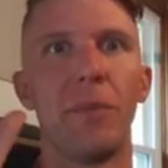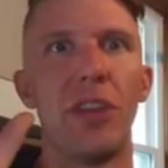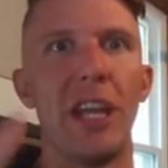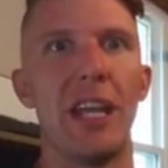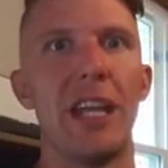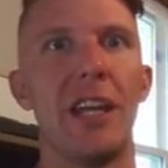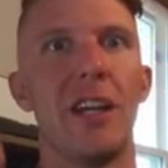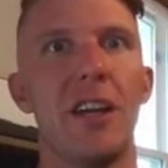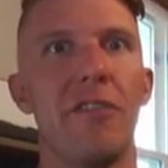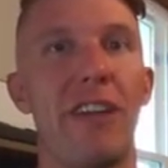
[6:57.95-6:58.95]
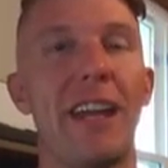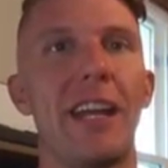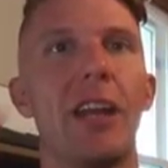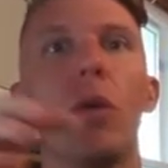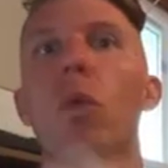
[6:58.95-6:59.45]
the
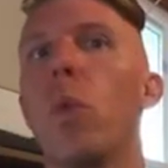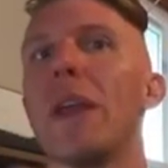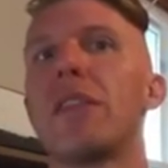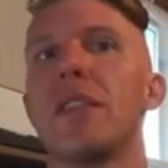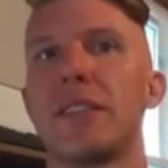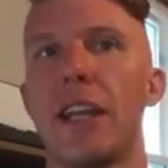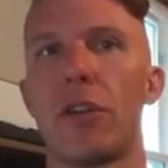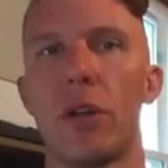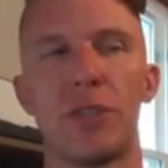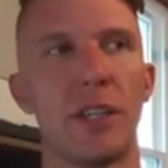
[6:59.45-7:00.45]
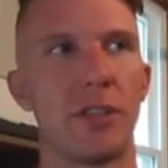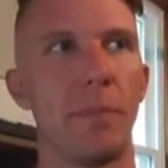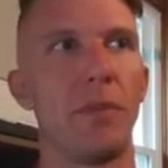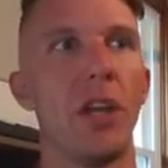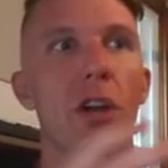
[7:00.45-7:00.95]
Vanagon with the synchro
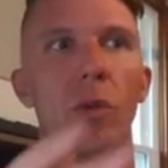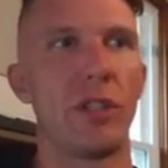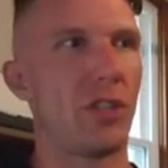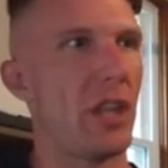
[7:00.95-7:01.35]
system, which